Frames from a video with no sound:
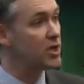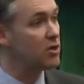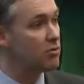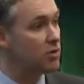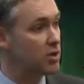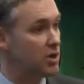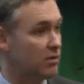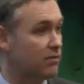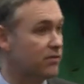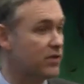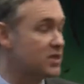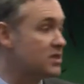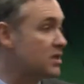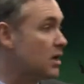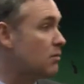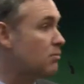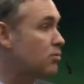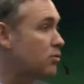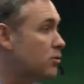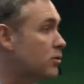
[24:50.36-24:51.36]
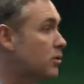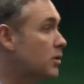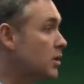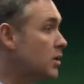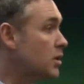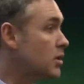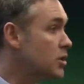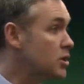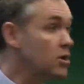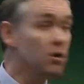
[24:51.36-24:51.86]
union, for example,
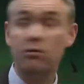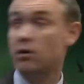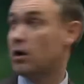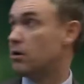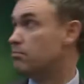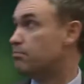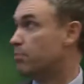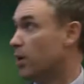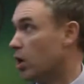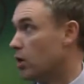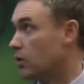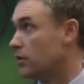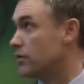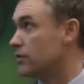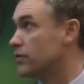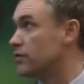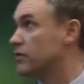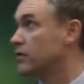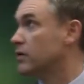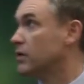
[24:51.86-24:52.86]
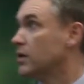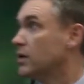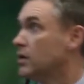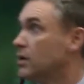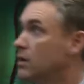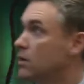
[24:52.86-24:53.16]
euro bonds.